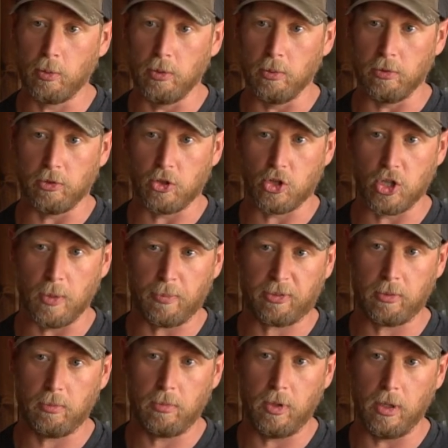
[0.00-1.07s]
we use
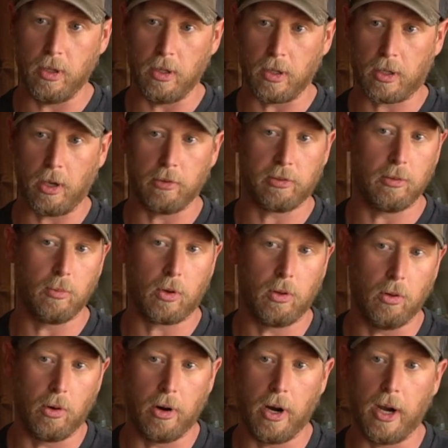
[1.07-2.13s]
gypsum and calcium
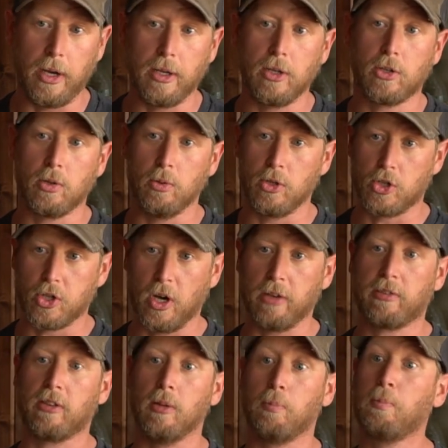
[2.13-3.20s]
chloride to
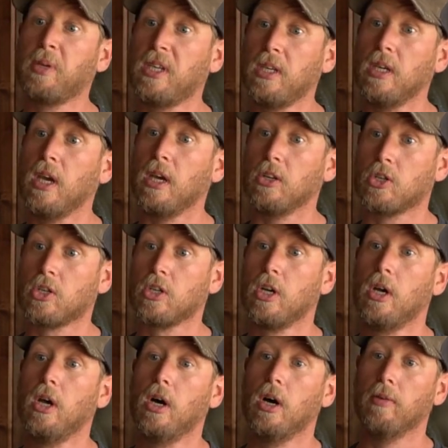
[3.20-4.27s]
adjust the pH
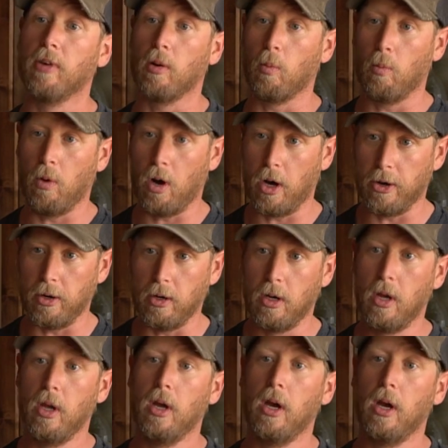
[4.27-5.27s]
of our water.